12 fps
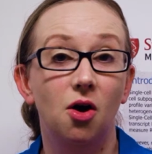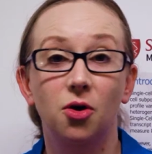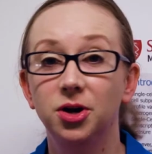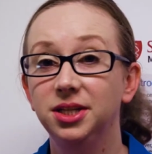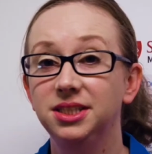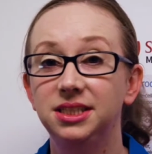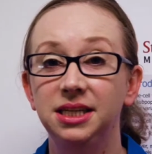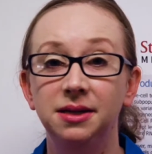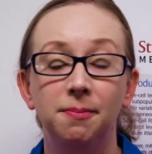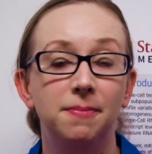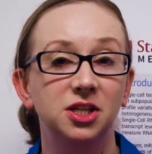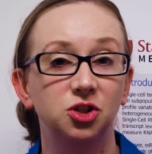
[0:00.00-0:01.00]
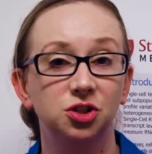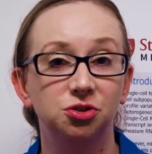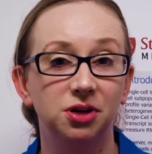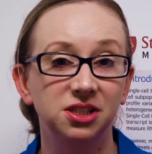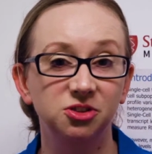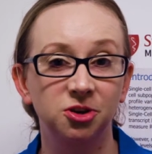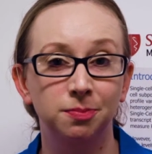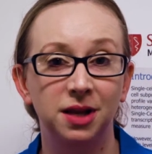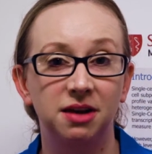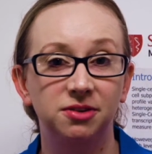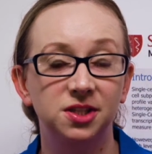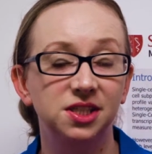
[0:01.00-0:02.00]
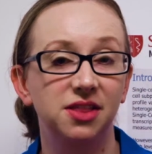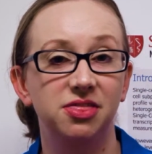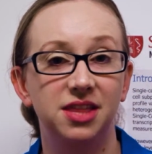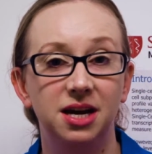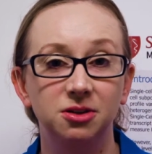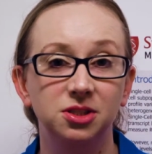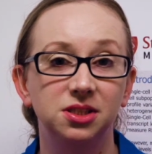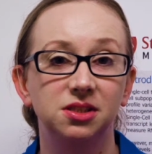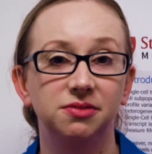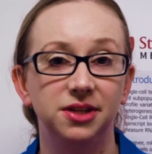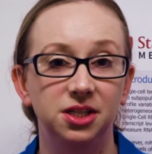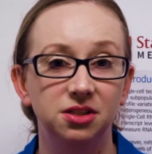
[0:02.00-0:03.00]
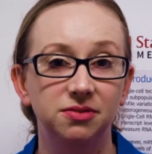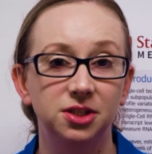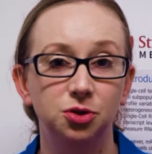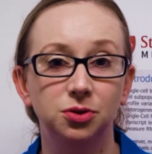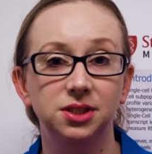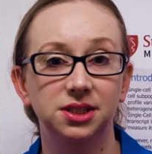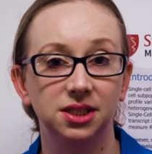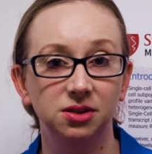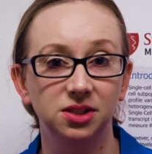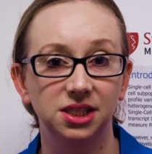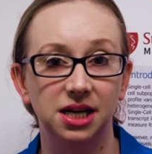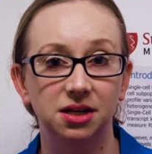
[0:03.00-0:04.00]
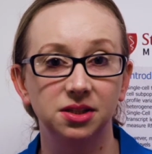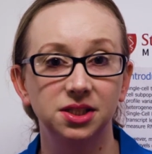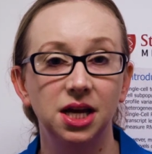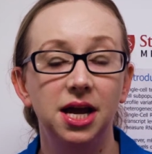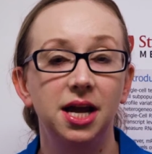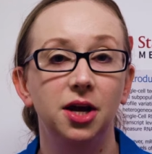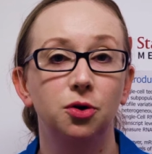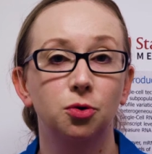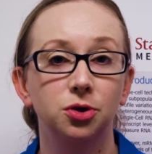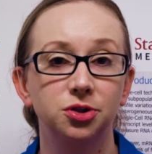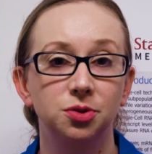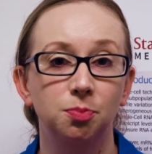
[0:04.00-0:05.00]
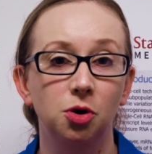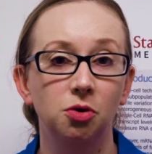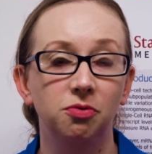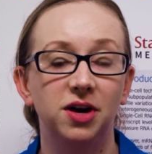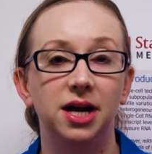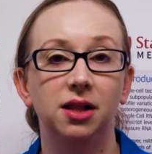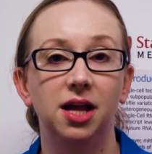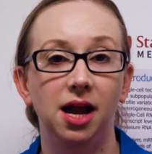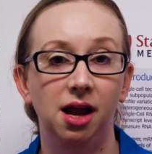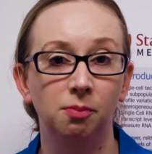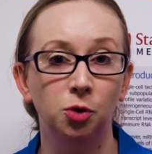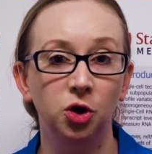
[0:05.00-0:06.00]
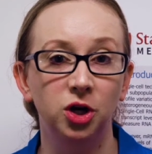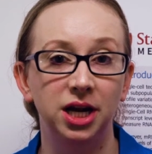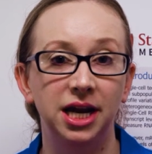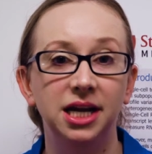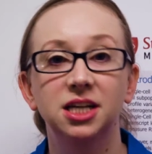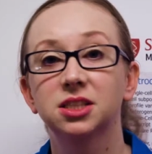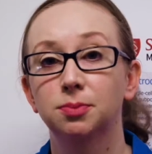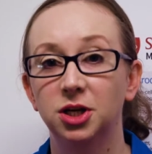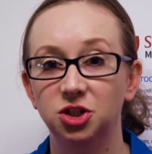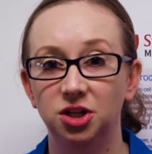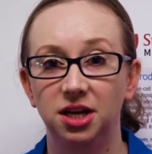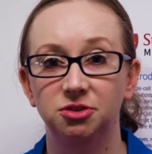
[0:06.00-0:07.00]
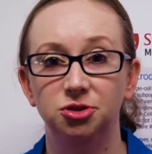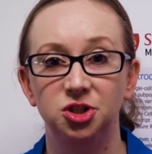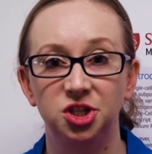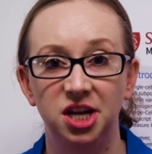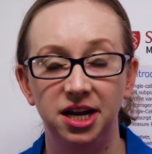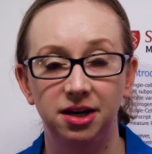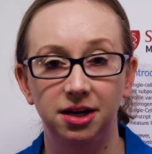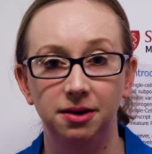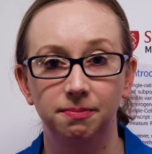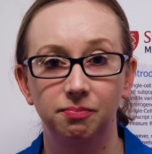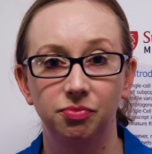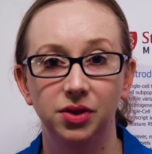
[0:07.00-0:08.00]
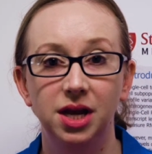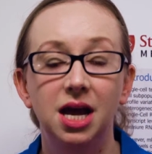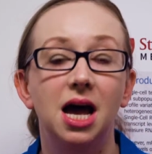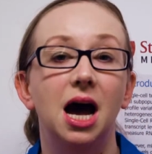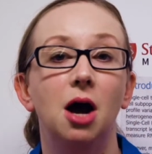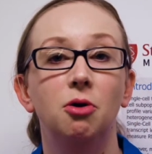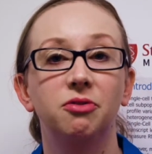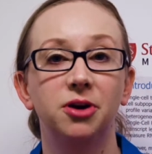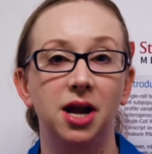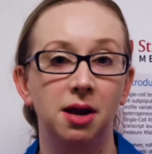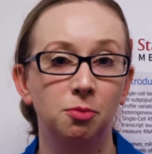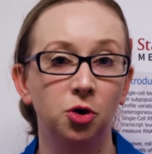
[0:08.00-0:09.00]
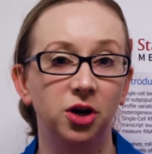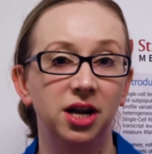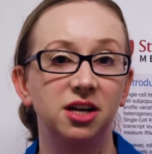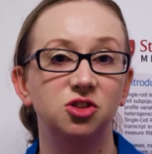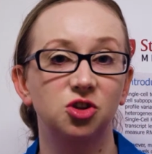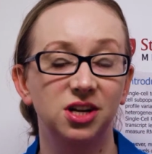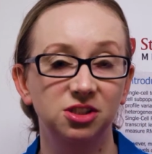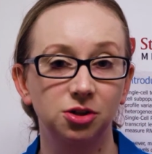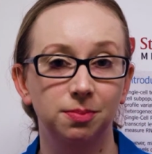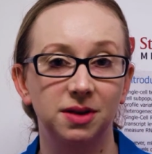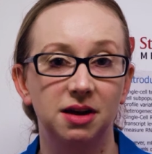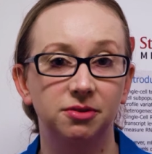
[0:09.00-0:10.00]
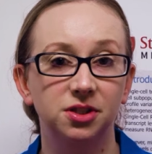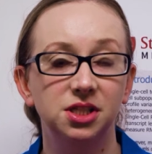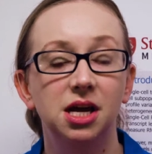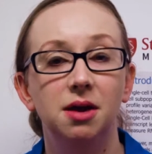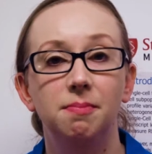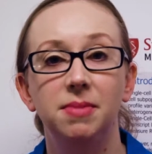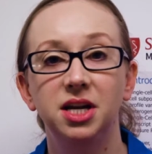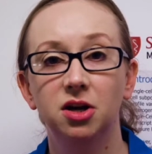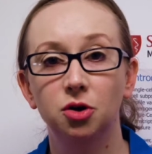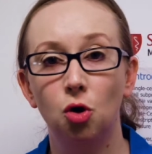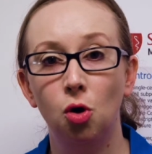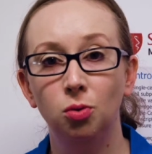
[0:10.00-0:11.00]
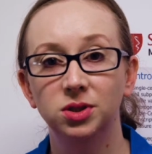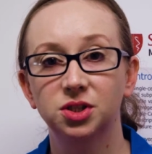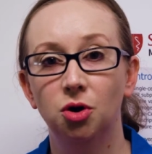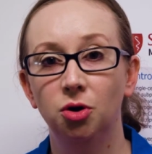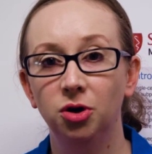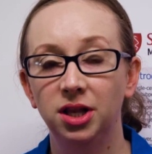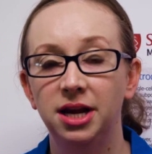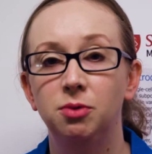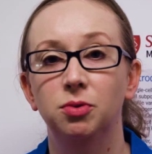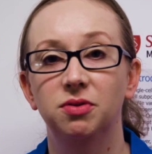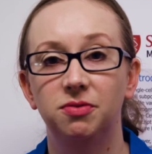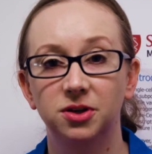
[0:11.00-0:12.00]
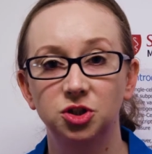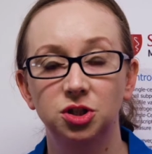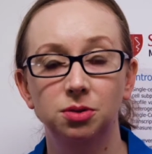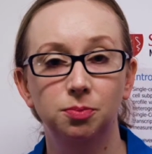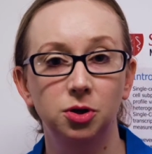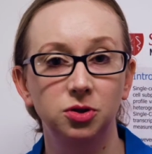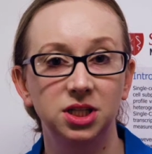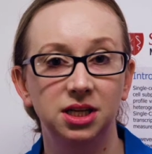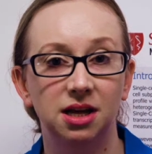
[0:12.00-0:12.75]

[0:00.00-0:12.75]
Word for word: R N A-Seq measures transcript levels in thousands of individual single cells in order to profile mRNA expression heterogeneity. However, mRNA transcript levels may not always correlate with functional protein